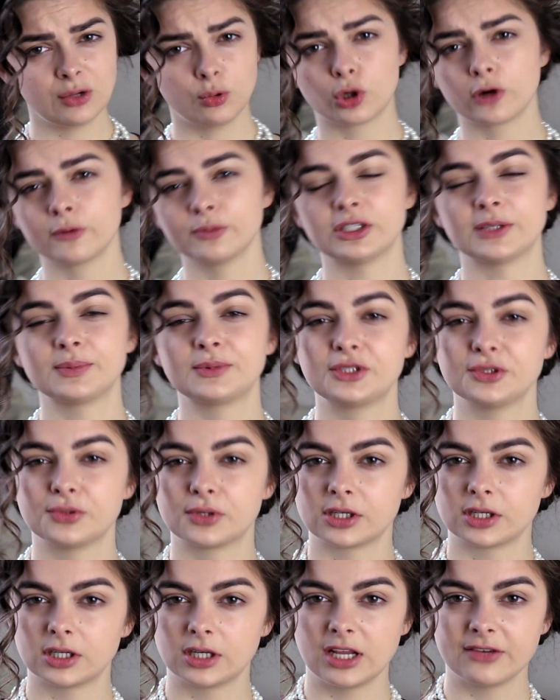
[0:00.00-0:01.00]
warmed up to
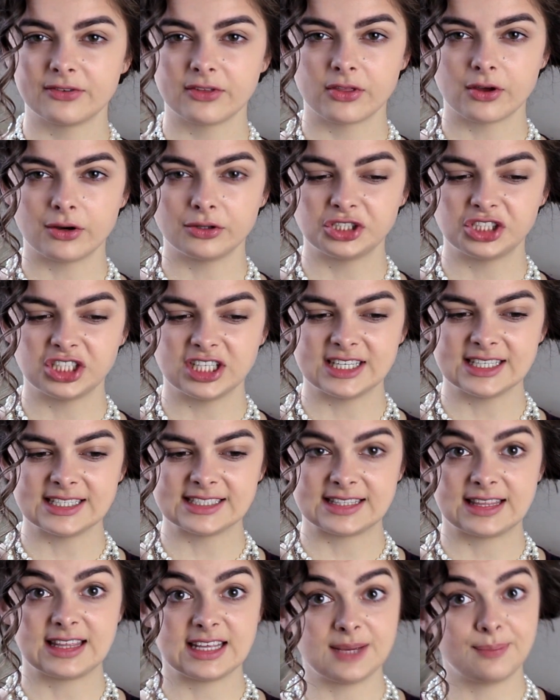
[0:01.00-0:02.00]
her, even though she
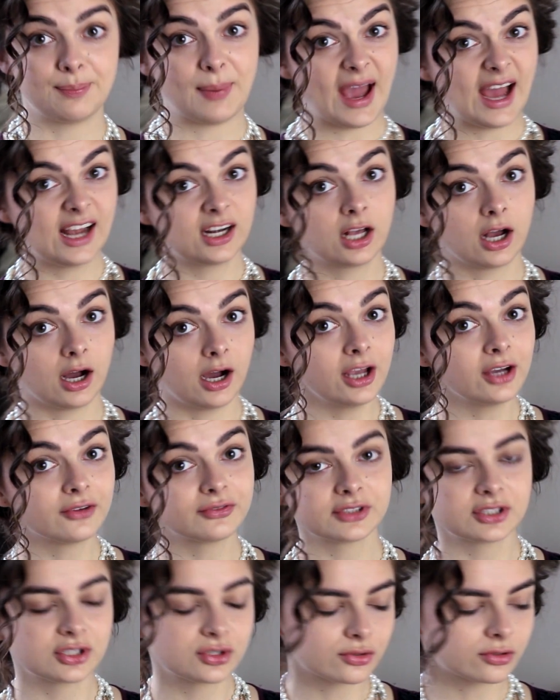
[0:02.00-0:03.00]
is the bad guy of
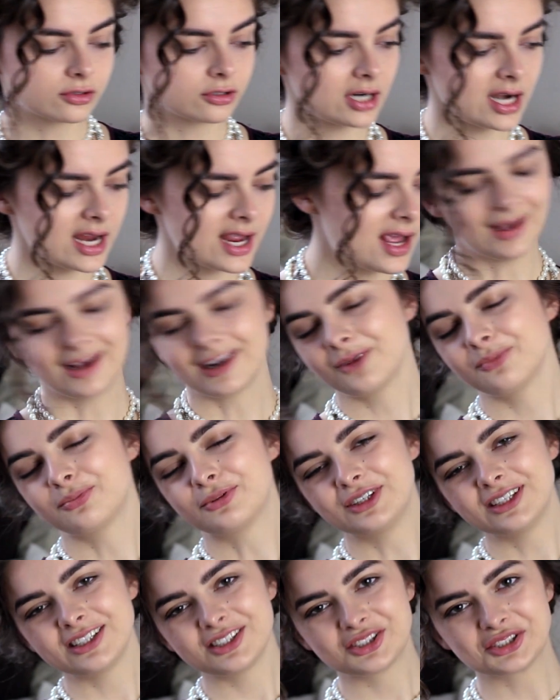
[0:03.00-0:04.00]
the story, and I'm
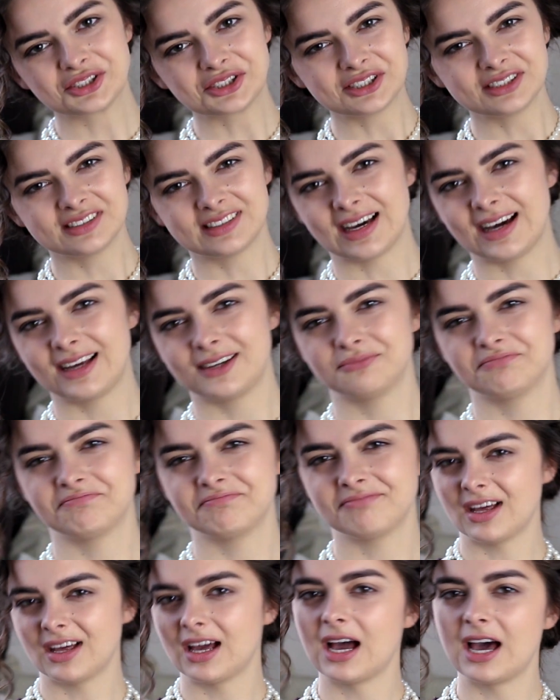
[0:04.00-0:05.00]
pretty sure that
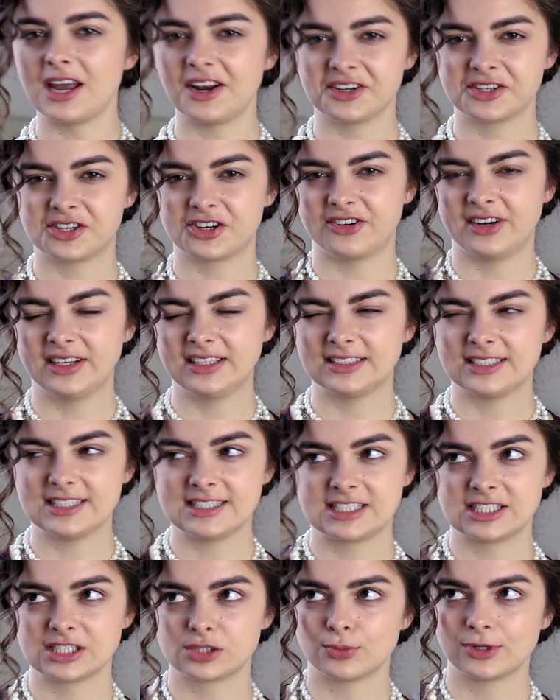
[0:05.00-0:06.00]
Anna Karenina
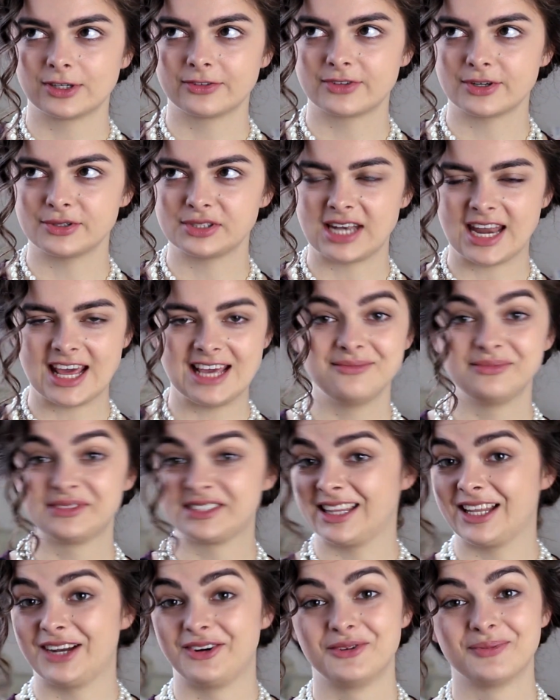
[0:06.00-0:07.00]
is just one of those names
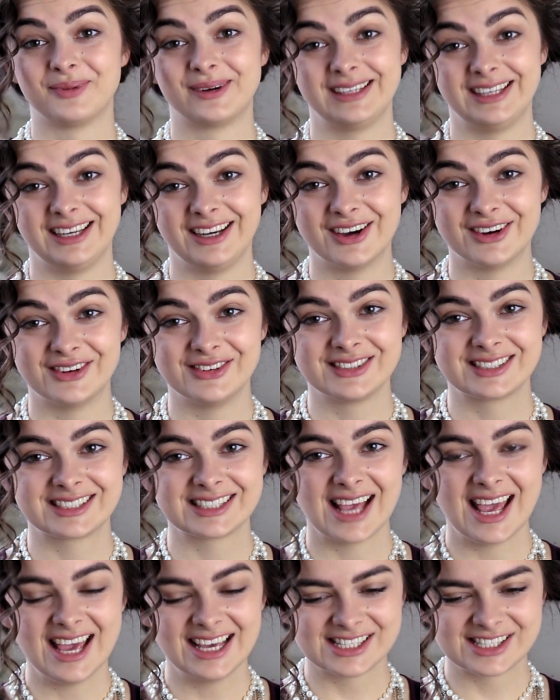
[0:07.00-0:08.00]
that everybody knows.
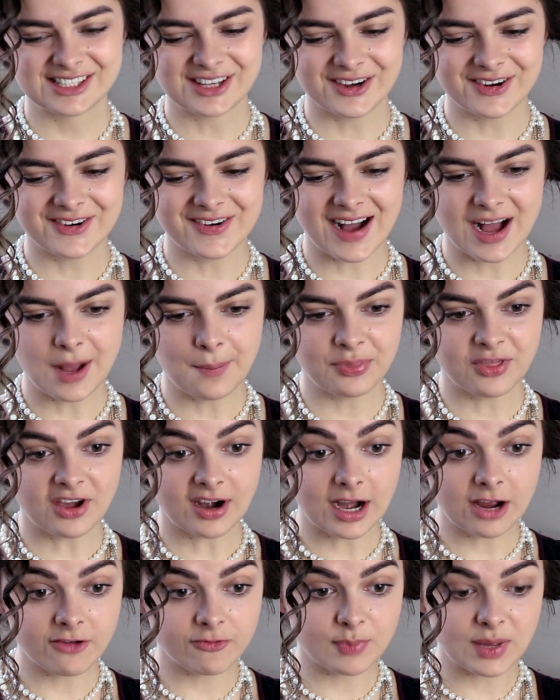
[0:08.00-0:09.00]
So there
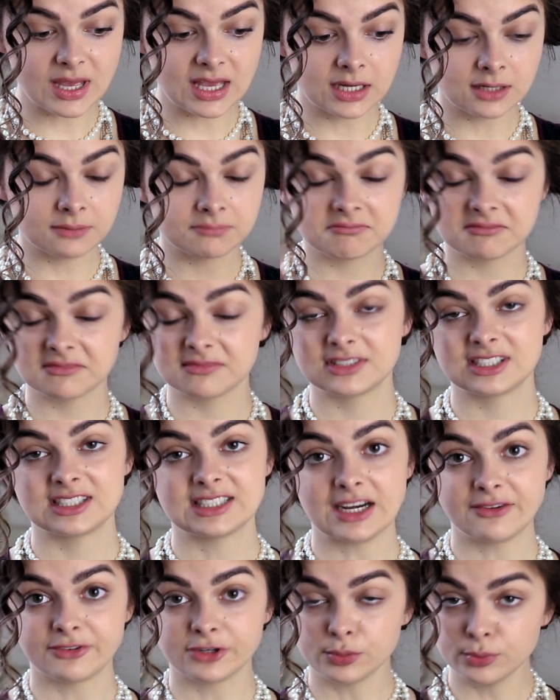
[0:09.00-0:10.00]
have been
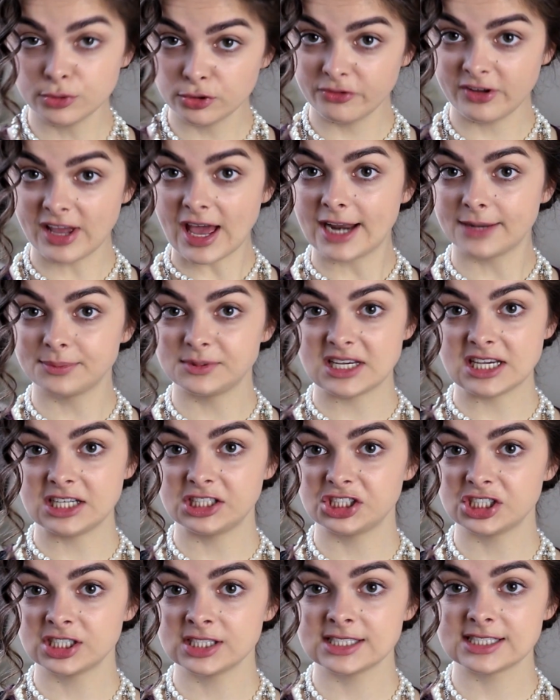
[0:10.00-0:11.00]
several movie
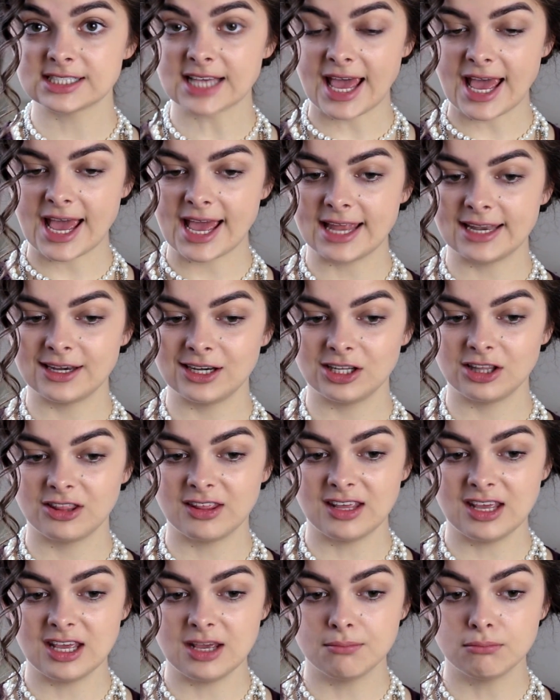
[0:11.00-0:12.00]
adaptations, and
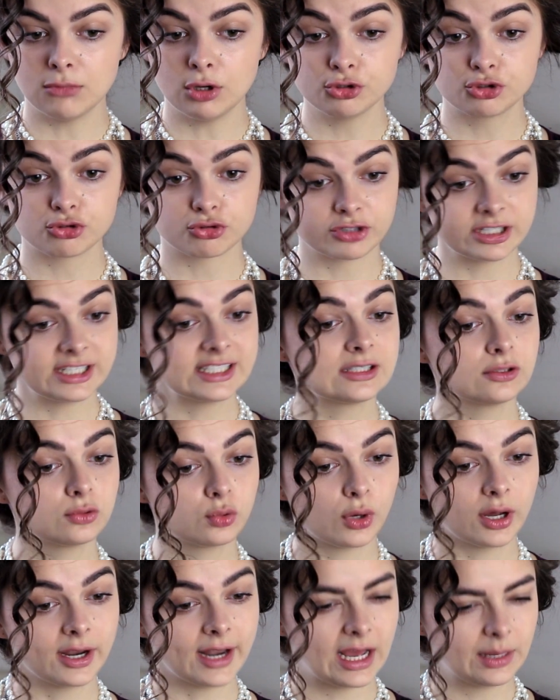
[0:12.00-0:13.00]
the most recent
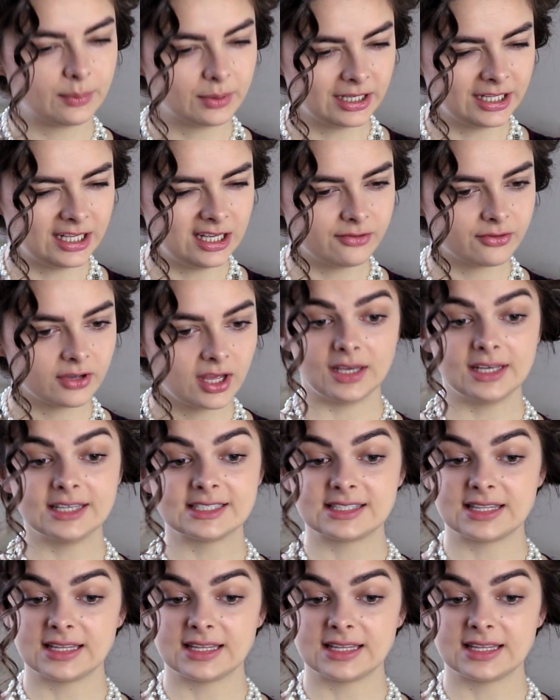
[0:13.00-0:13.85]
one, I believe, is